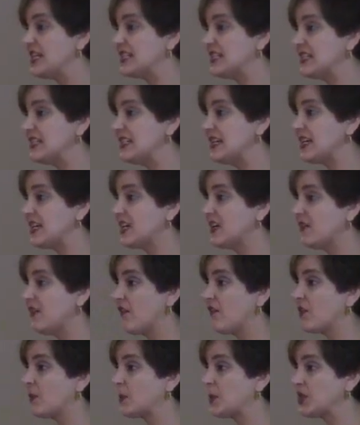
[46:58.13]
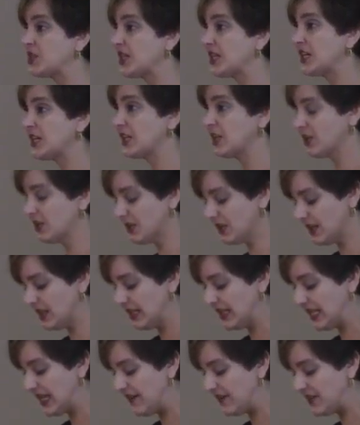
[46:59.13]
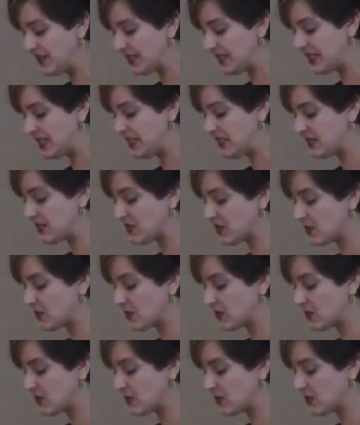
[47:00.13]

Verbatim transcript: is indicative of a particular Levantine